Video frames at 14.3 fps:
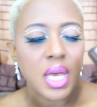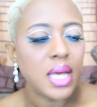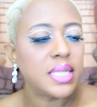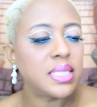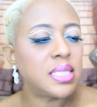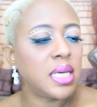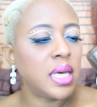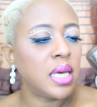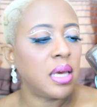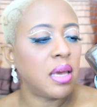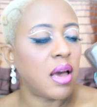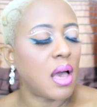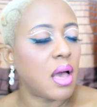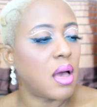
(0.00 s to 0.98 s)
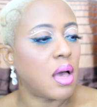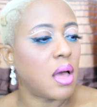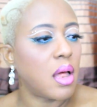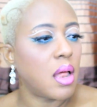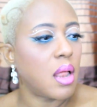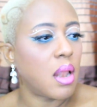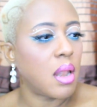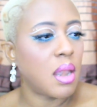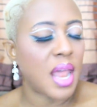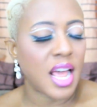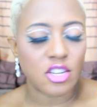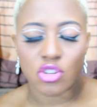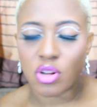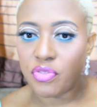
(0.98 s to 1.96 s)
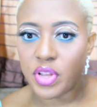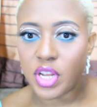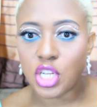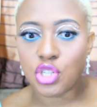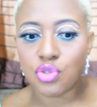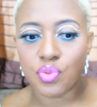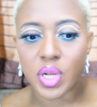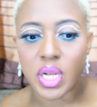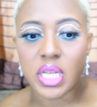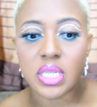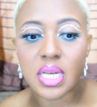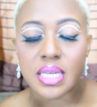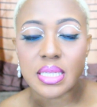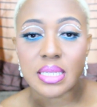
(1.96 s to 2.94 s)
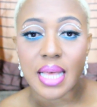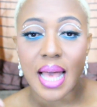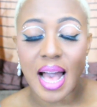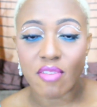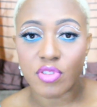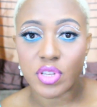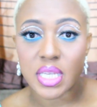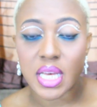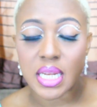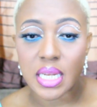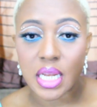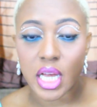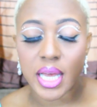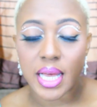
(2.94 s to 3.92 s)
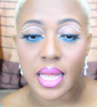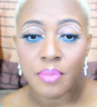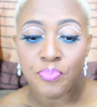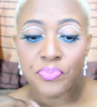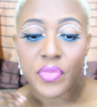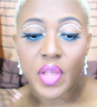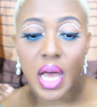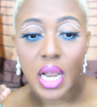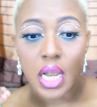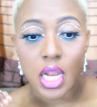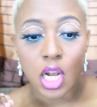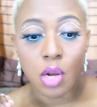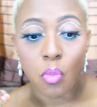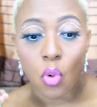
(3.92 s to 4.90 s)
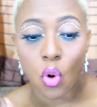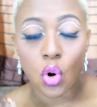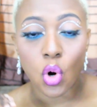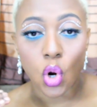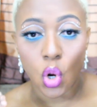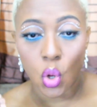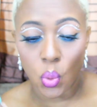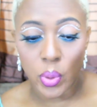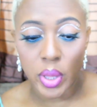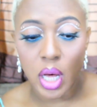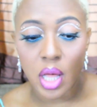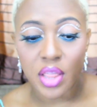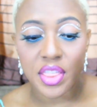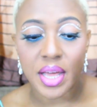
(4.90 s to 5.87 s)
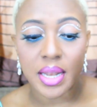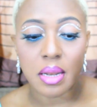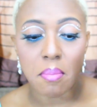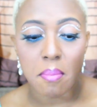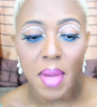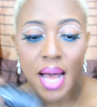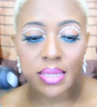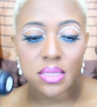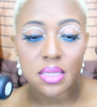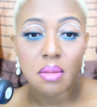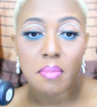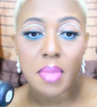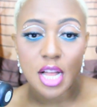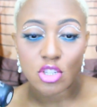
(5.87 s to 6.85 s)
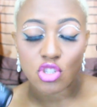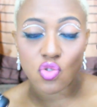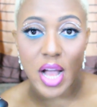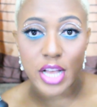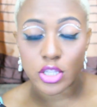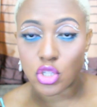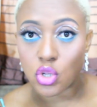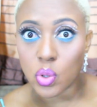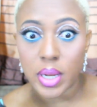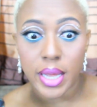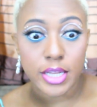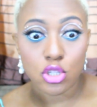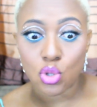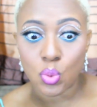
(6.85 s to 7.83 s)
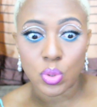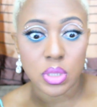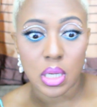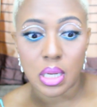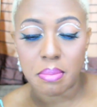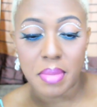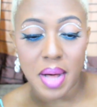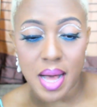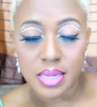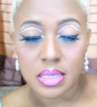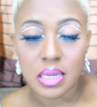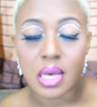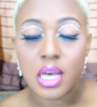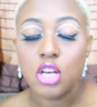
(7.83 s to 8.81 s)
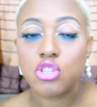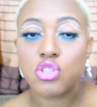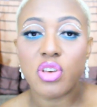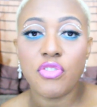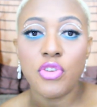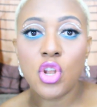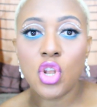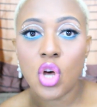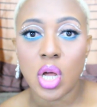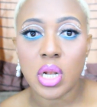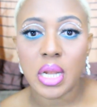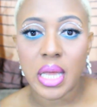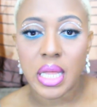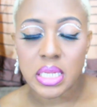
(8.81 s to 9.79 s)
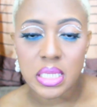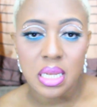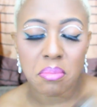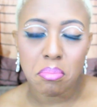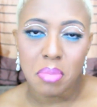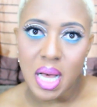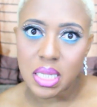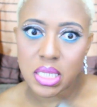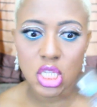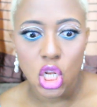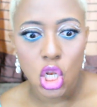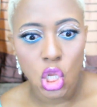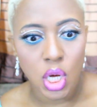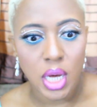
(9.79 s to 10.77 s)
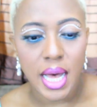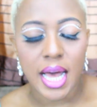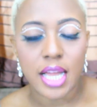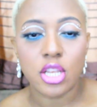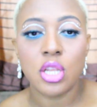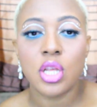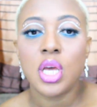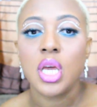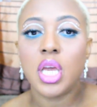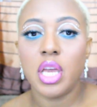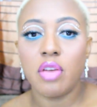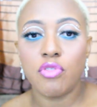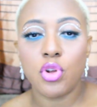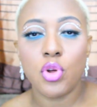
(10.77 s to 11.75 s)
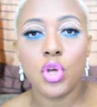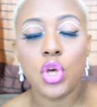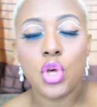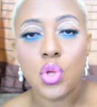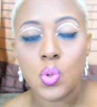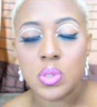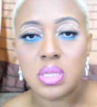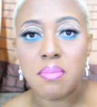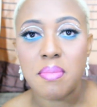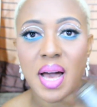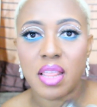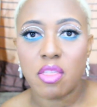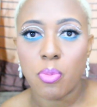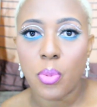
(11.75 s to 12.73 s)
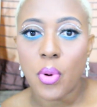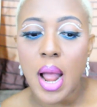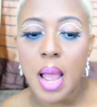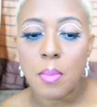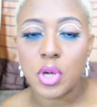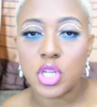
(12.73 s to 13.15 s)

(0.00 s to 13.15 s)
The natural finish really does have your skin looking a little more glowier than the matte. The matte dries down like totally matte. So if you're not into the matte look, and even though you use the matte primer